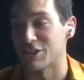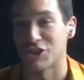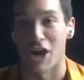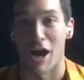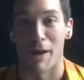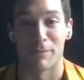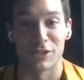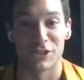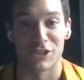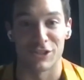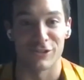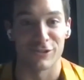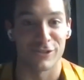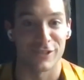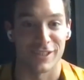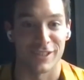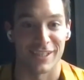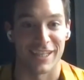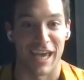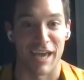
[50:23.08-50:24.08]
a Jamba
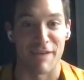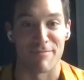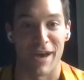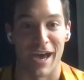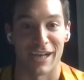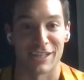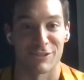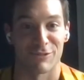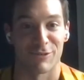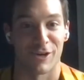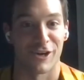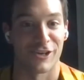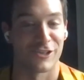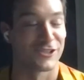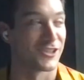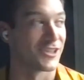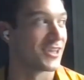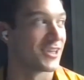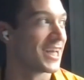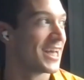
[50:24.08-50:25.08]
Juice and came back to
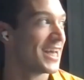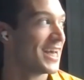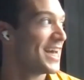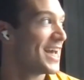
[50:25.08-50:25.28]
rehearsal.